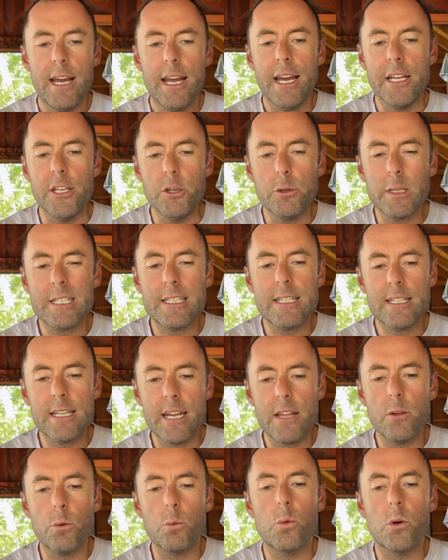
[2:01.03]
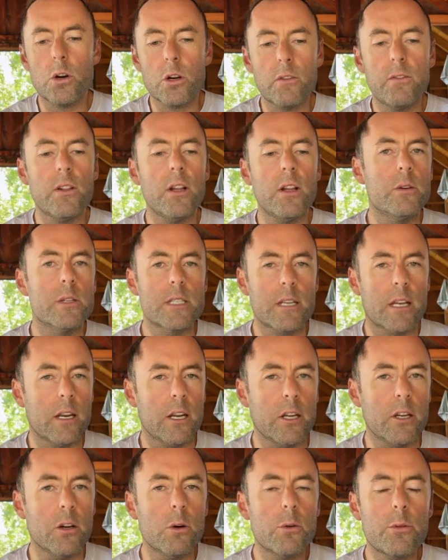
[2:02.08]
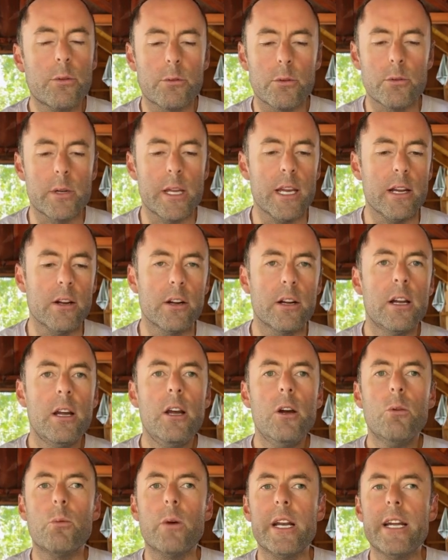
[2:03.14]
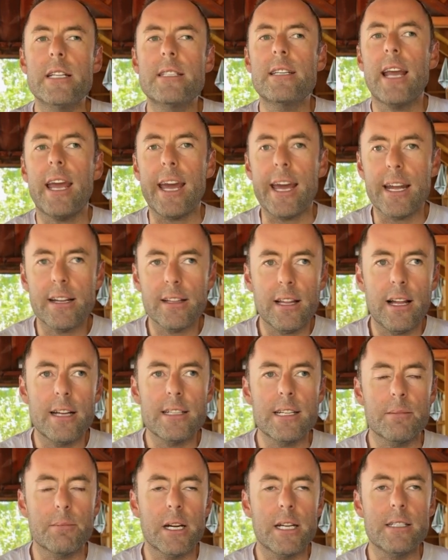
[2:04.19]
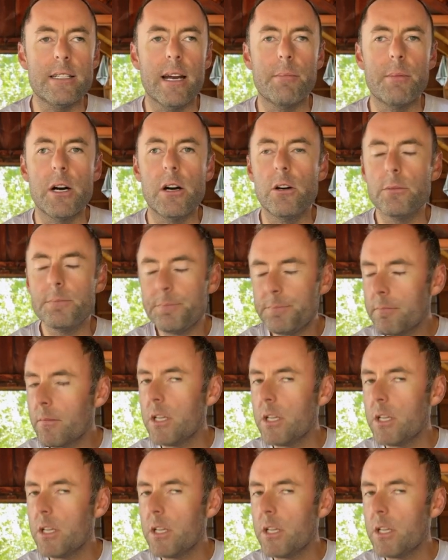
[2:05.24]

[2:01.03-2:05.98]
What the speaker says: and you could see the workflow it's going to go through here when it's analyzing my demo,